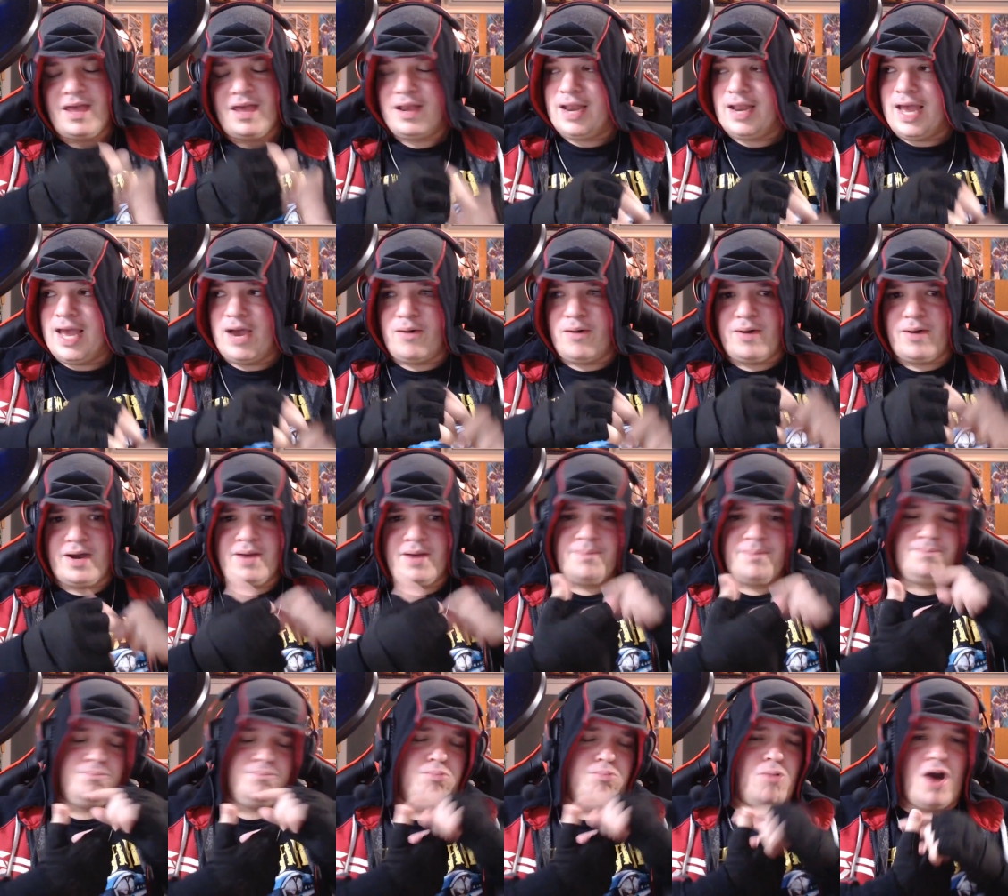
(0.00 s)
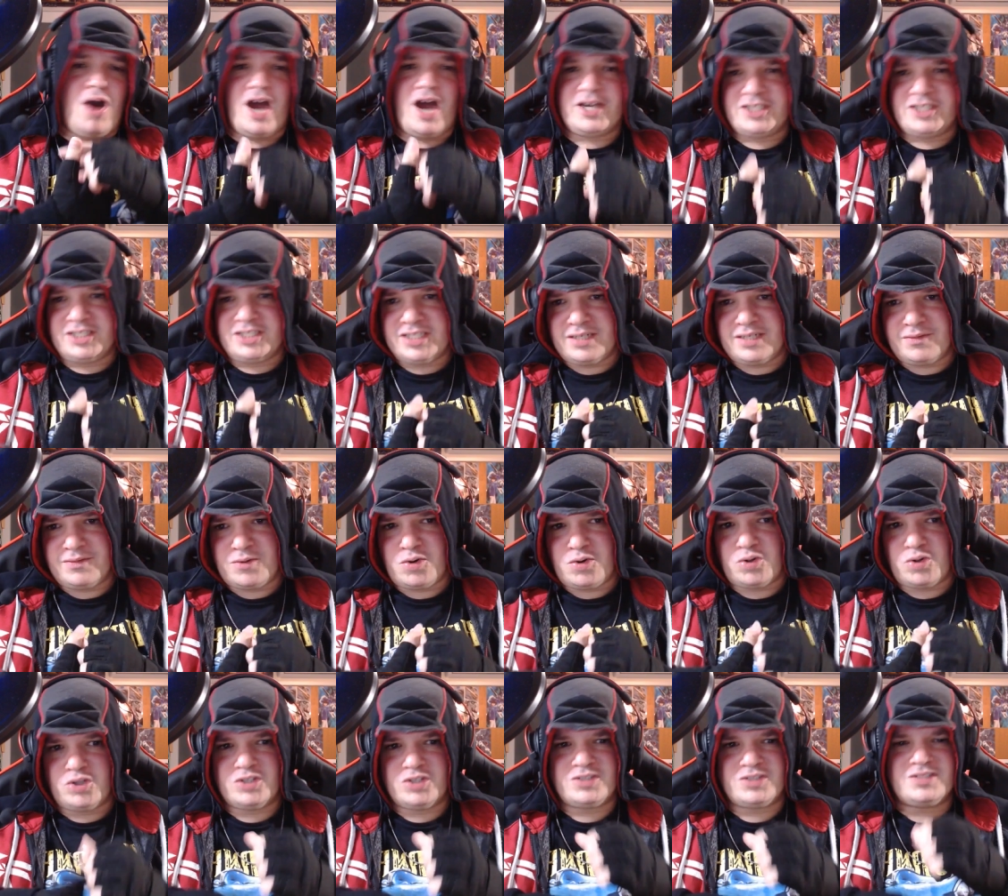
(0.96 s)
Now, uh, Washington, of
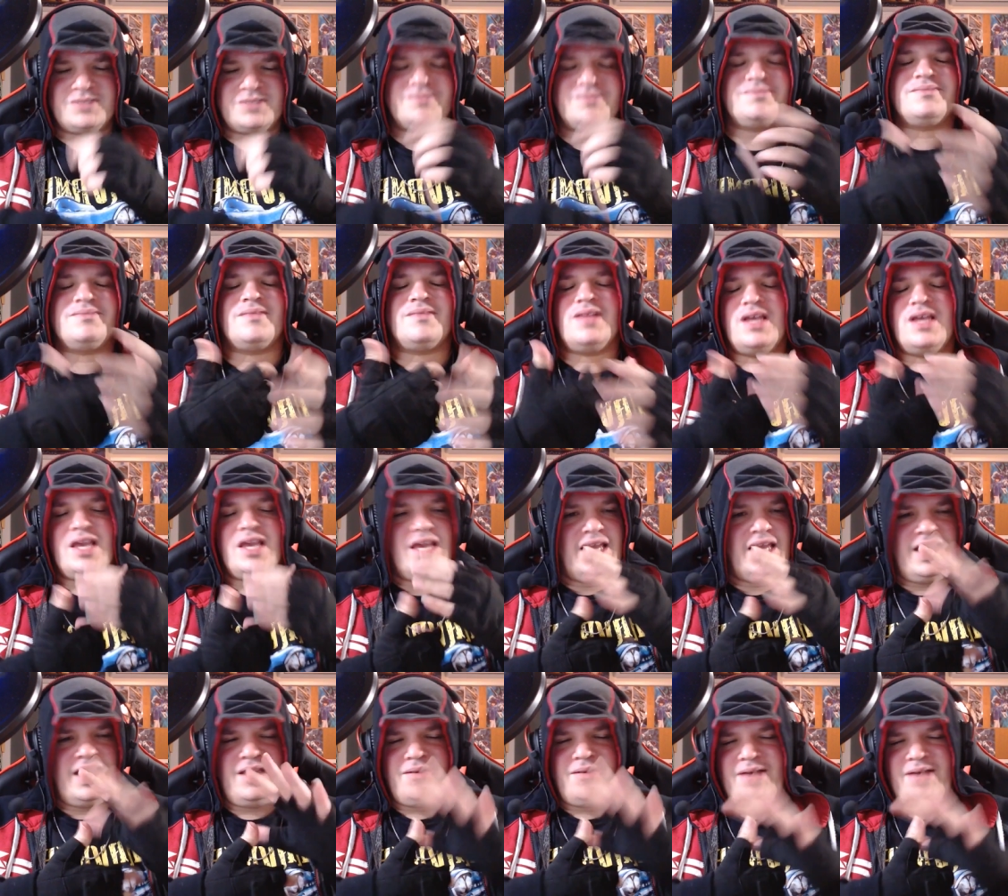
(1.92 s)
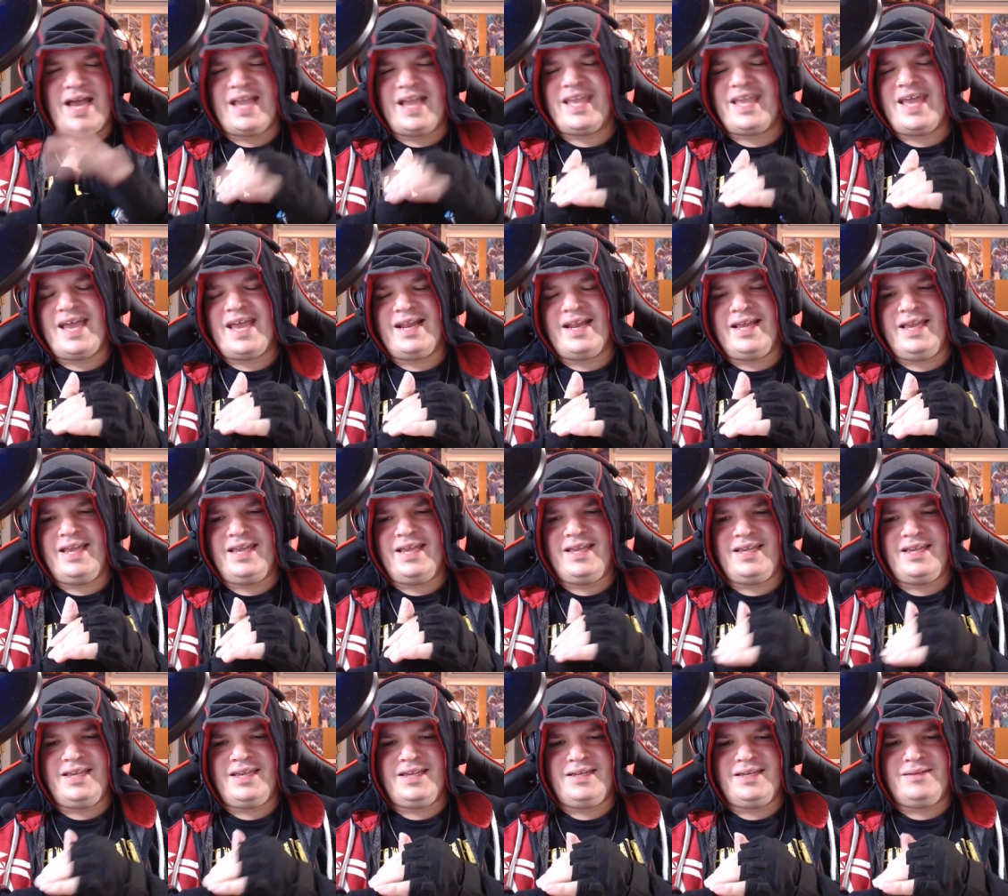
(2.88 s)
course, he I can't
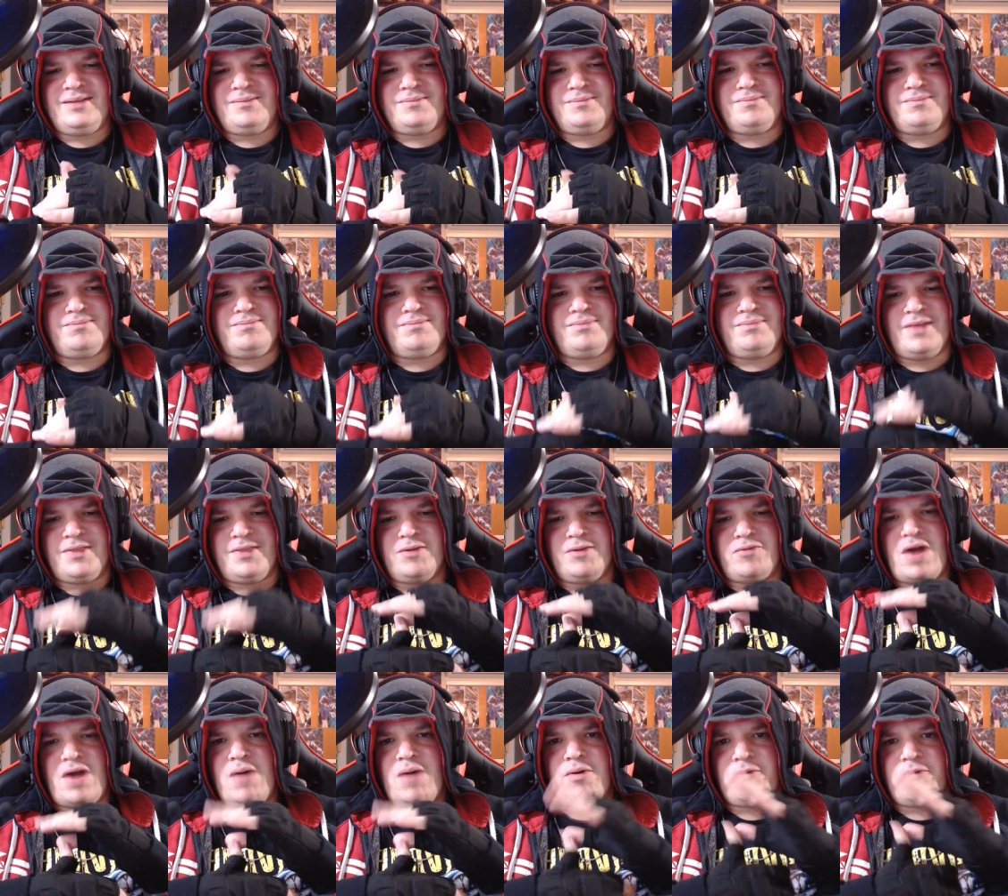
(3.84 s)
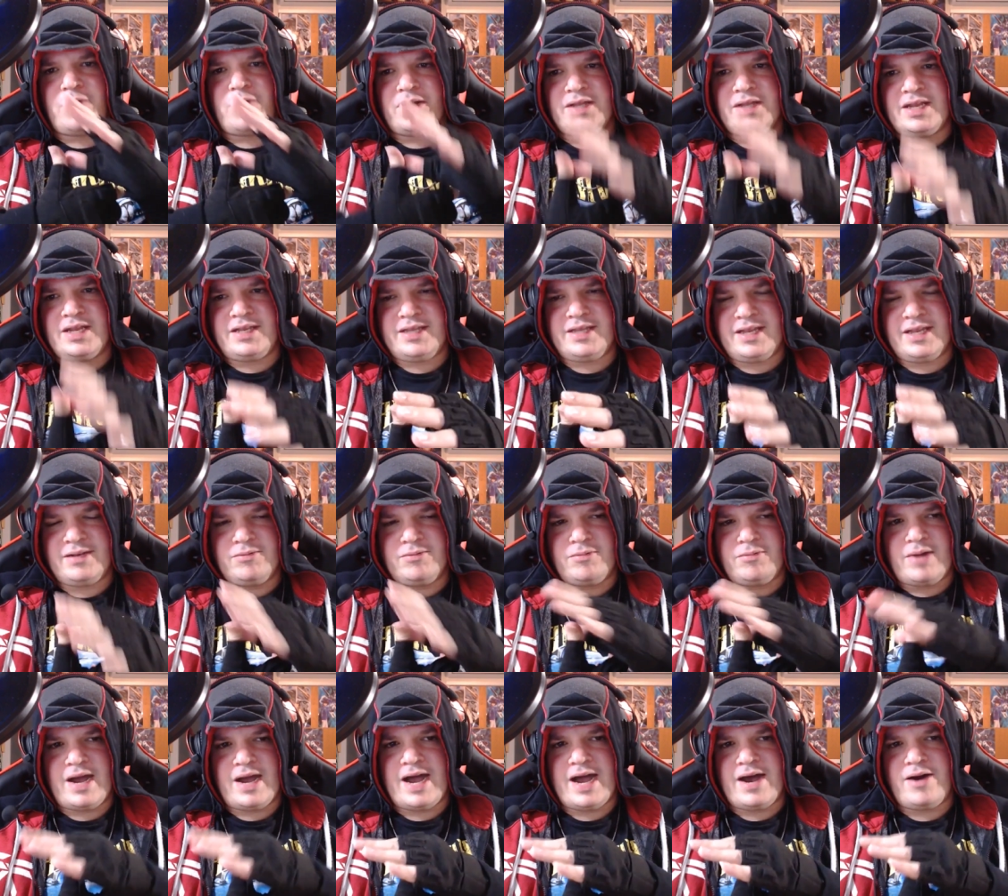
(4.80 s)
he nothing wrong with what they did,
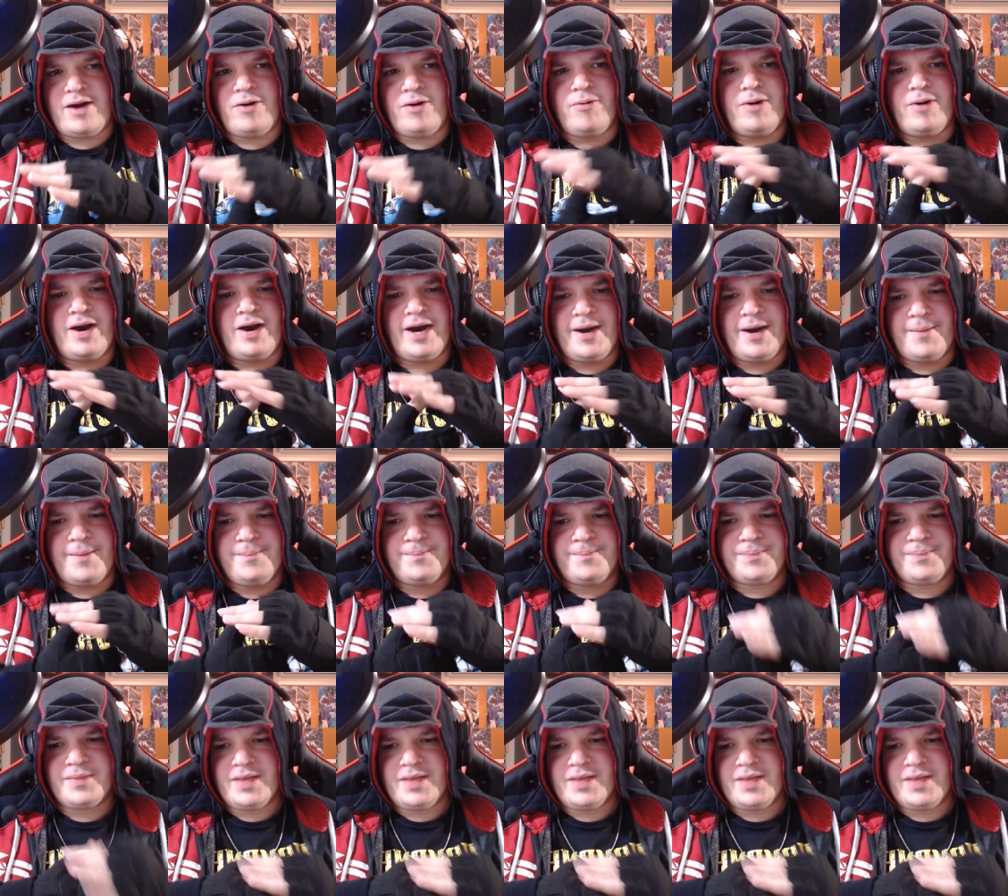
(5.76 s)
how um,